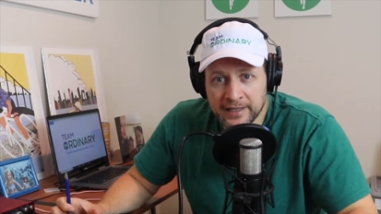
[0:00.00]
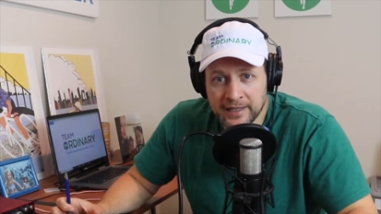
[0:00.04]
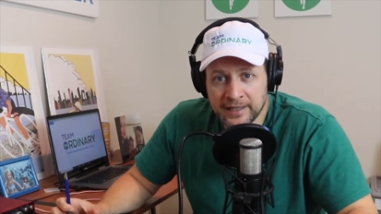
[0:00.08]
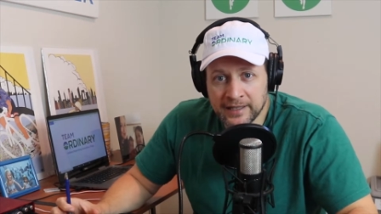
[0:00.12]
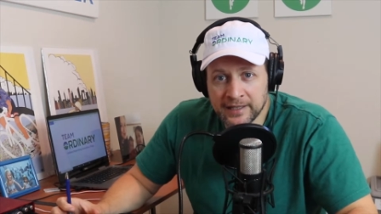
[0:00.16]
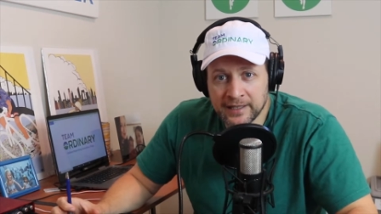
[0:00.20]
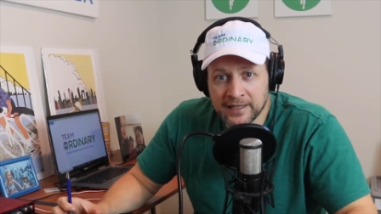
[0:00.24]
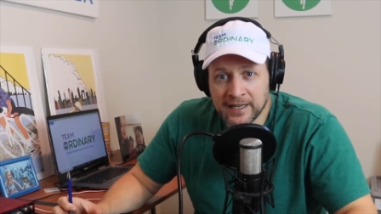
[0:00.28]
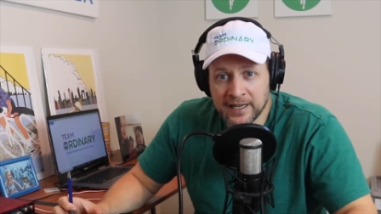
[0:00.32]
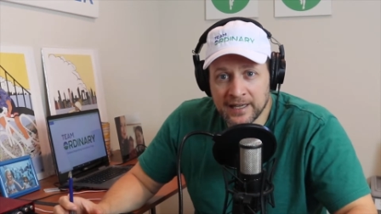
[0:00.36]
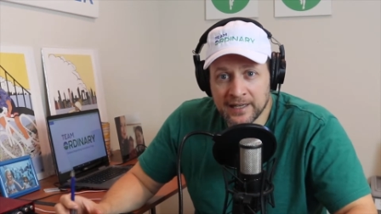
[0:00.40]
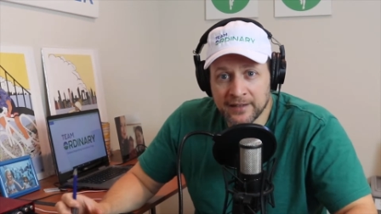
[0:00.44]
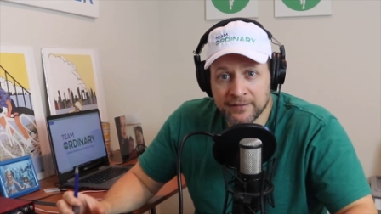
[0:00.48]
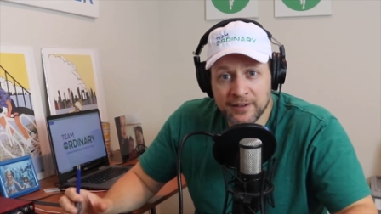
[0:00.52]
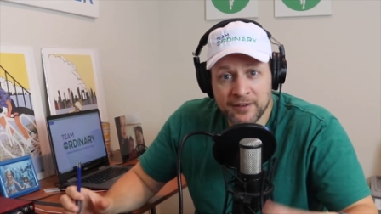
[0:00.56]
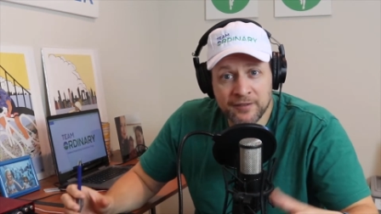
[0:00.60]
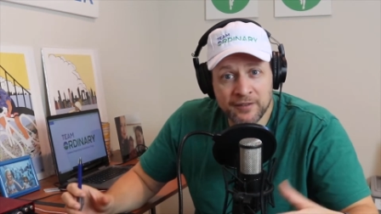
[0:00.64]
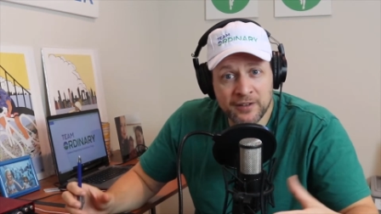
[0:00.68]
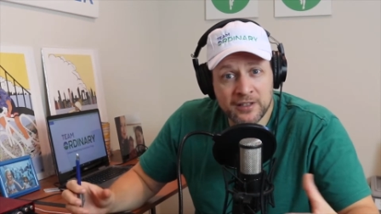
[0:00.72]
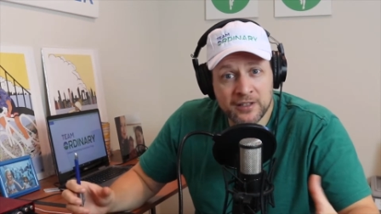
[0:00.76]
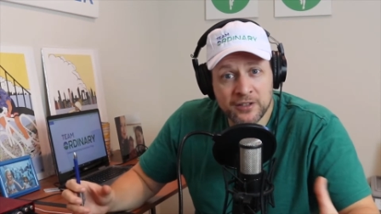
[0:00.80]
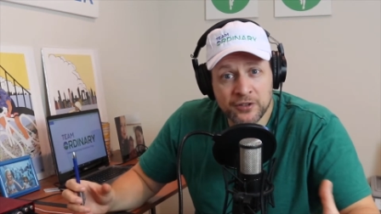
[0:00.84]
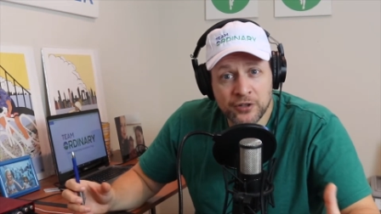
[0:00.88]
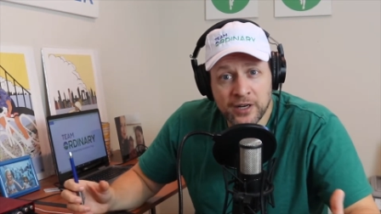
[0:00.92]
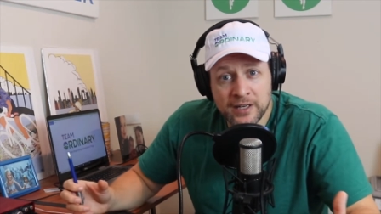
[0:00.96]
then kind of
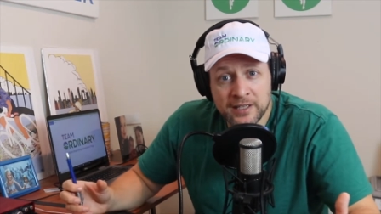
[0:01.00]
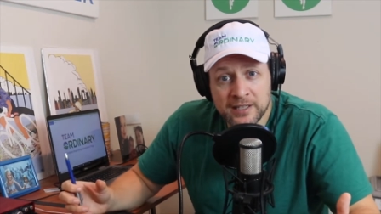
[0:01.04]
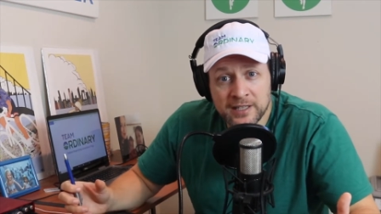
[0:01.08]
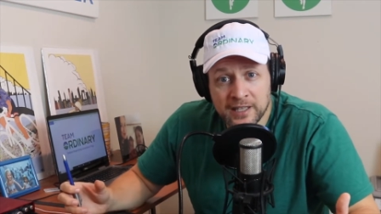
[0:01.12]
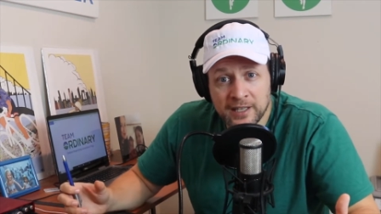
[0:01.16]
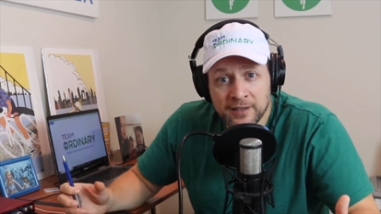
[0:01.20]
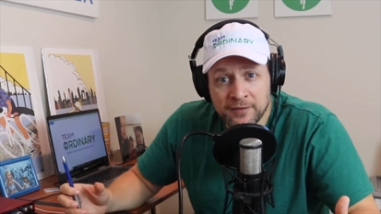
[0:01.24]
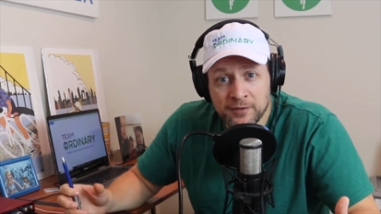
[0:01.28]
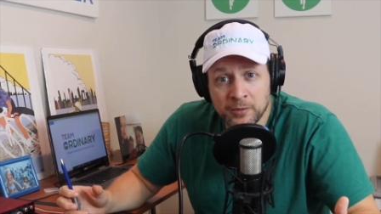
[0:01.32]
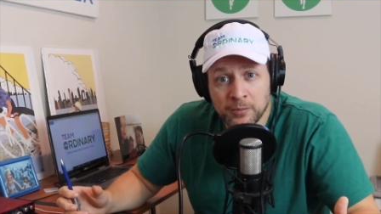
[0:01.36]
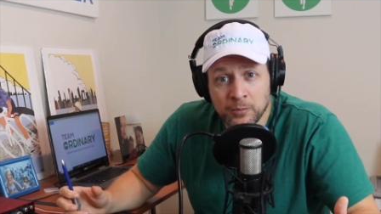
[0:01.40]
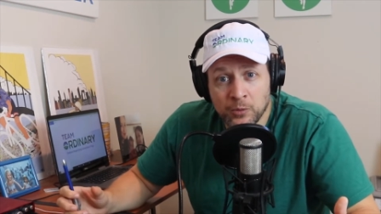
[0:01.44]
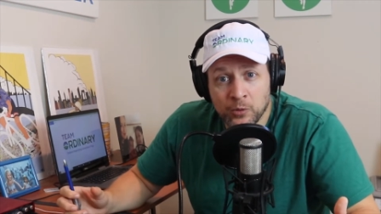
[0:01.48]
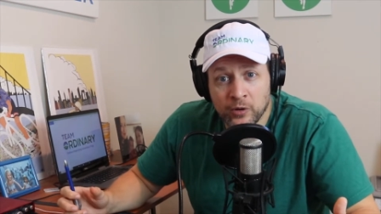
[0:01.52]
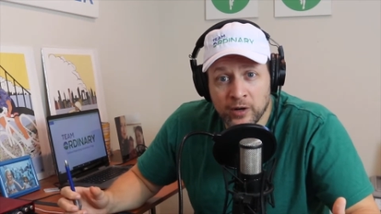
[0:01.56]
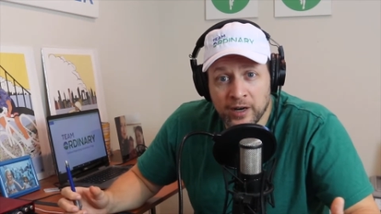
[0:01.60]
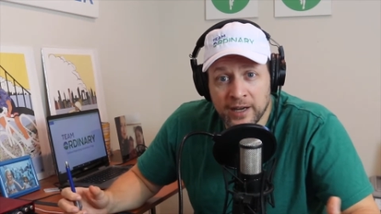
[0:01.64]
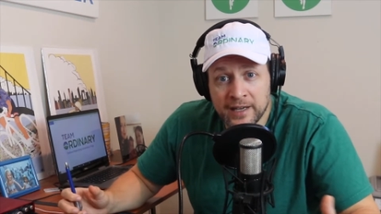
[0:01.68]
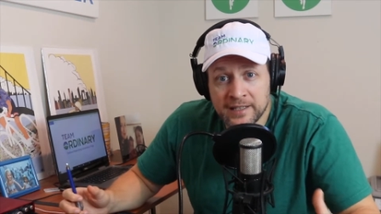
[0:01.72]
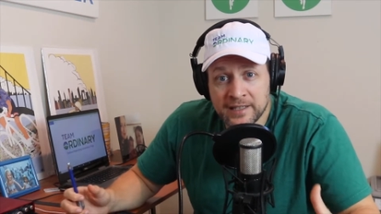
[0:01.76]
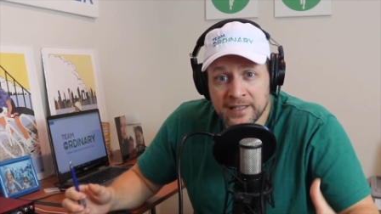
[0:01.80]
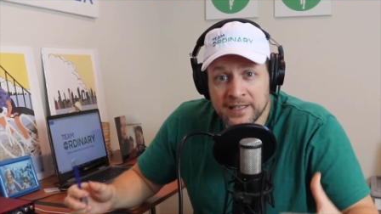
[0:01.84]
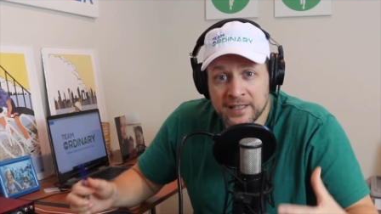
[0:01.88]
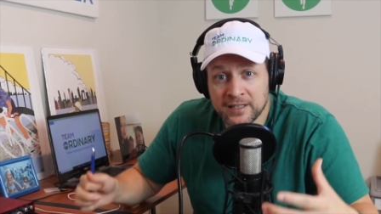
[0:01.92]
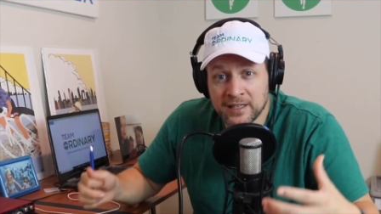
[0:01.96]
even tries to give you more
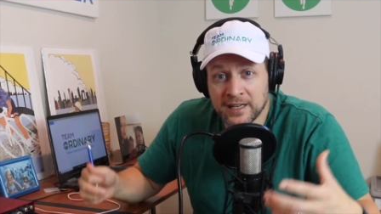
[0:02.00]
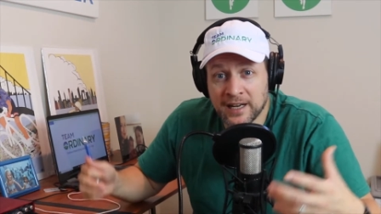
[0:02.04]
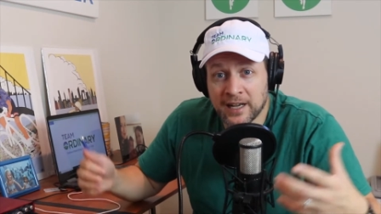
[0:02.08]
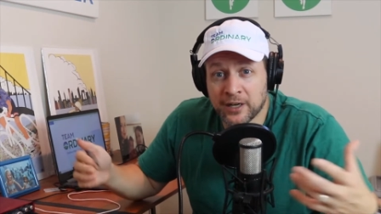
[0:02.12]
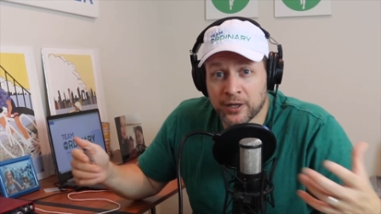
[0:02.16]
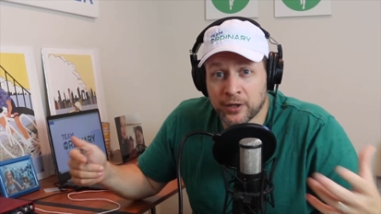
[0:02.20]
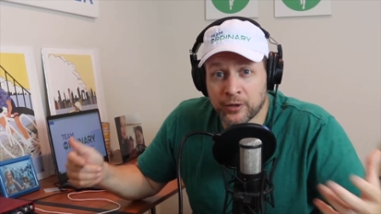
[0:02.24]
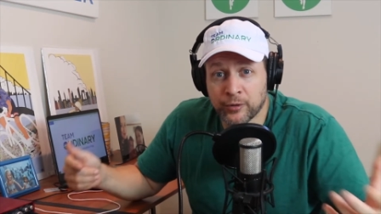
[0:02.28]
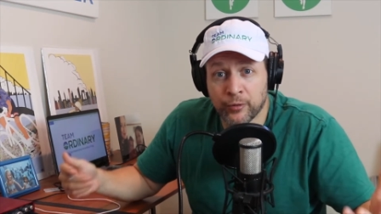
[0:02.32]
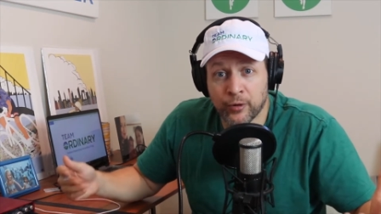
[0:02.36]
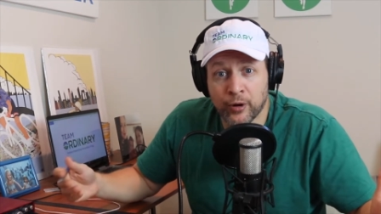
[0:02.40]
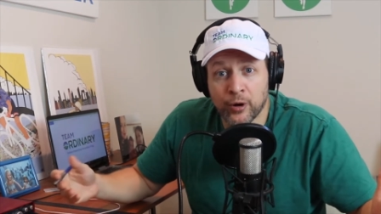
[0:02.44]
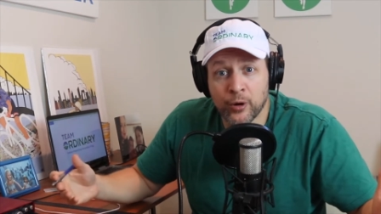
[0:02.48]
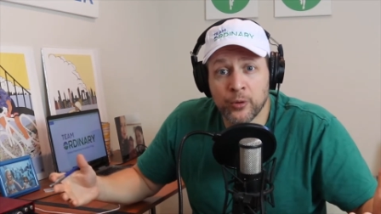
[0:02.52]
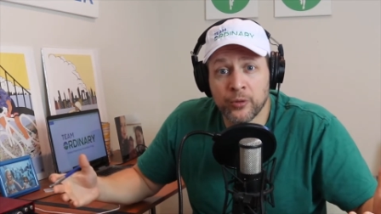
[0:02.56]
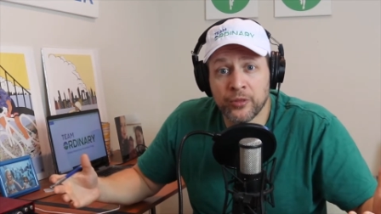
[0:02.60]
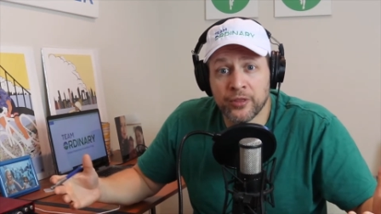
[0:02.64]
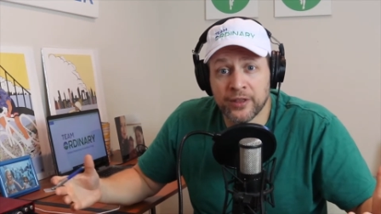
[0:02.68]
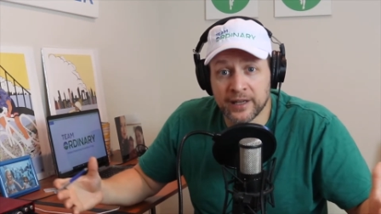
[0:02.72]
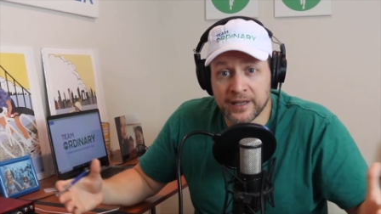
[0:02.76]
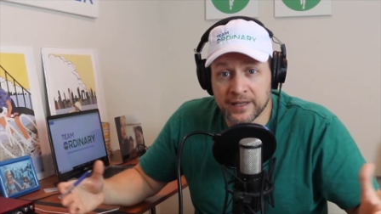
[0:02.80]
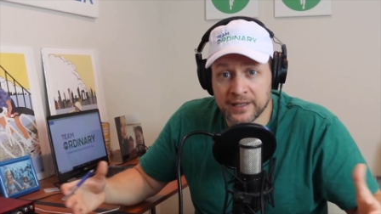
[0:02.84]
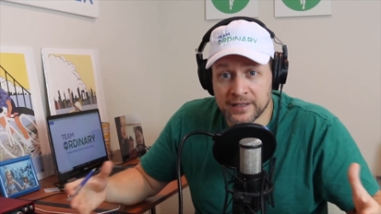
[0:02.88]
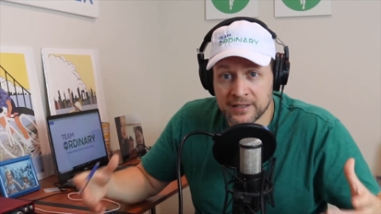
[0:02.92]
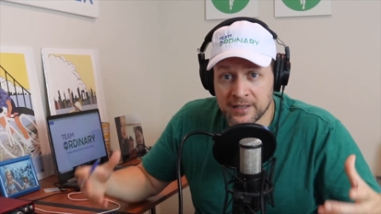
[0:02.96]
ideas on how to grow
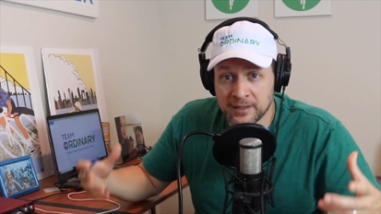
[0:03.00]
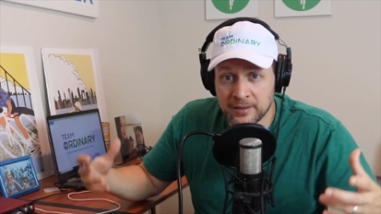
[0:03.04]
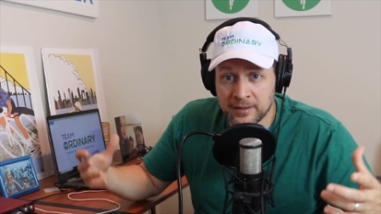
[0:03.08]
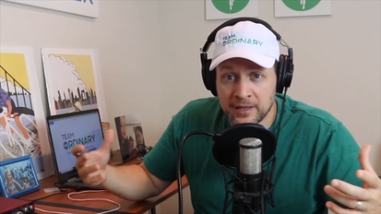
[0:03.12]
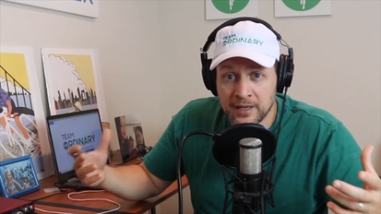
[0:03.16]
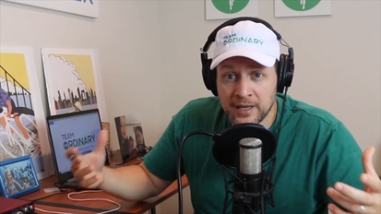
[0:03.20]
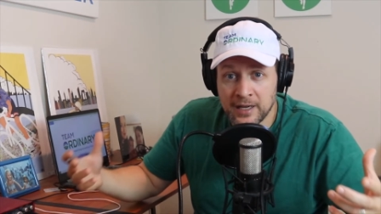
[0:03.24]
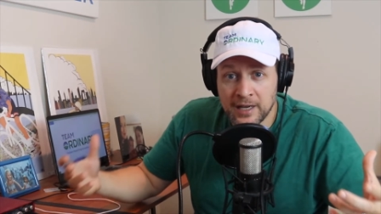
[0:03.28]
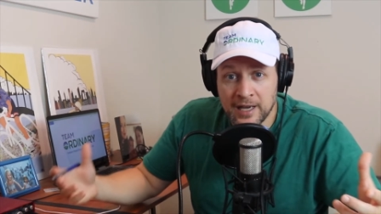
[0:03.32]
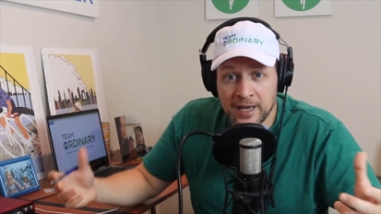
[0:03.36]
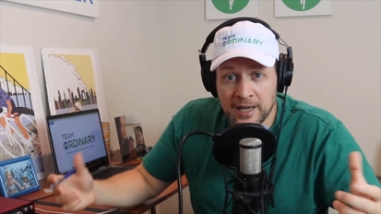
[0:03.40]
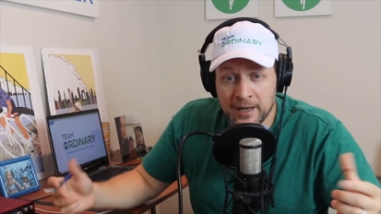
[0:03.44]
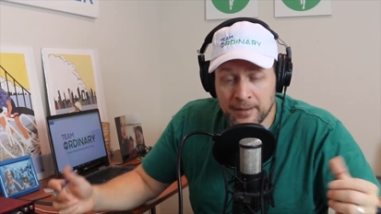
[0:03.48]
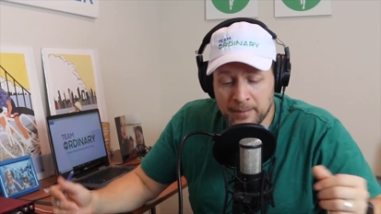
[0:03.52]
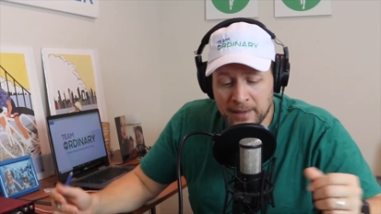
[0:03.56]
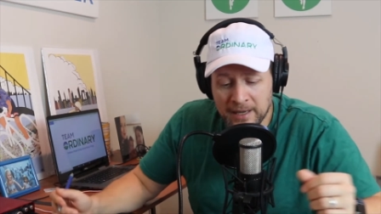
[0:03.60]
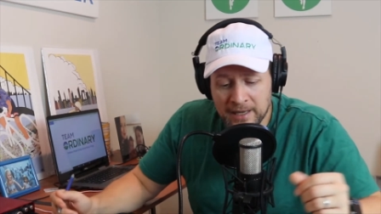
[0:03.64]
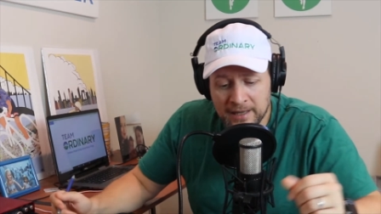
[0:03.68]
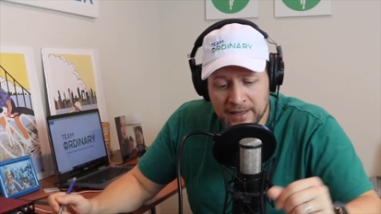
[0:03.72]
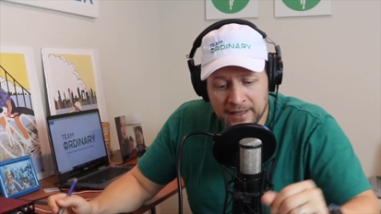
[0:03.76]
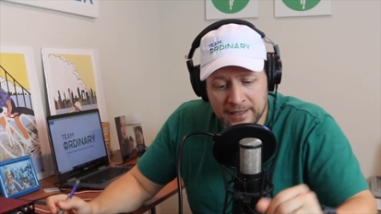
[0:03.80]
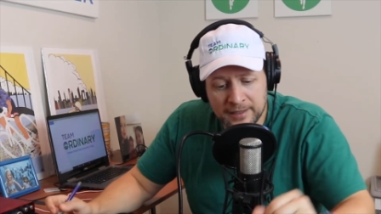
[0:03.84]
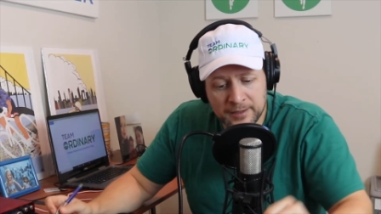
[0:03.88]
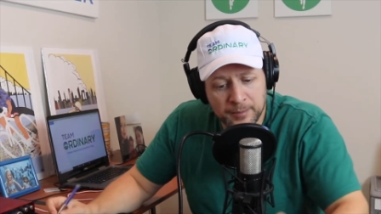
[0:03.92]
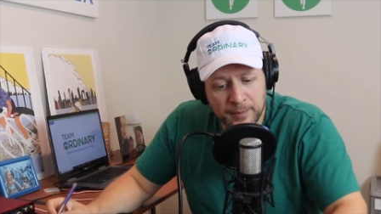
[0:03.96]
things and
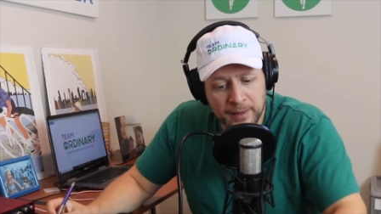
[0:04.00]
make things